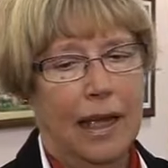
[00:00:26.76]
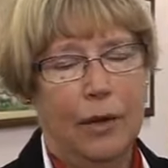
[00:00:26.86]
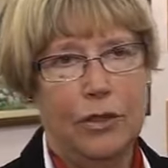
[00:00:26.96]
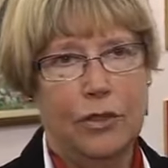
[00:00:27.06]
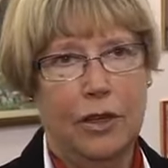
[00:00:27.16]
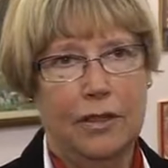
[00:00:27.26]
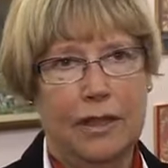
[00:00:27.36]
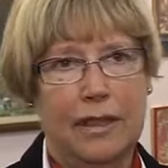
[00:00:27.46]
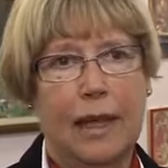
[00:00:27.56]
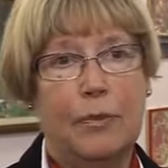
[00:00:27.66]
And we
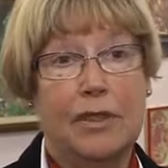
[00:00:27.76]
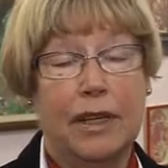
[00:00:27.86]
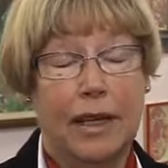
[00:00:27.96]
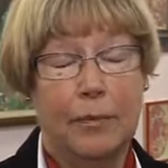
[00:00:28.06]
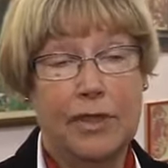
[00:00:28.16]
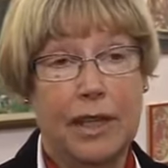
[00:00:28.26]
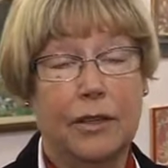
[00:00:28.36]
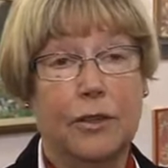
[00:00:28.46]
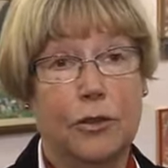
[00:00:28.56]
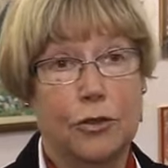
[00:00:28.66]
started upper
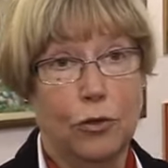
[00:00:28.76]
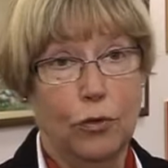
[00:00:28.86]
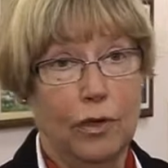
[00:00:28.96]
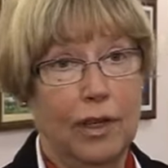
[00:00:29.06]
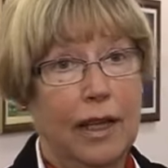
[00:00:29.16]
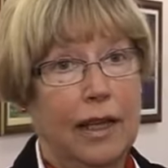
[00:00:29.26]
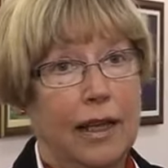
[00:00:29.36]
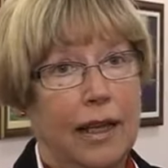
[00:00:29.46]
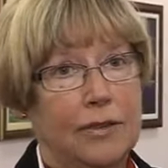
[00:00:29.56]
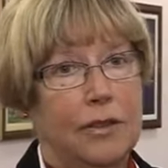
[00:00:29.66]
secondary school
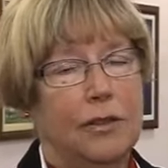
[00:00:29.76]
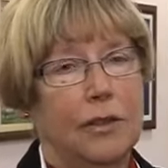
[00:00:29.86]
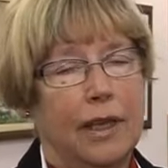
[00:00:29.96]
as a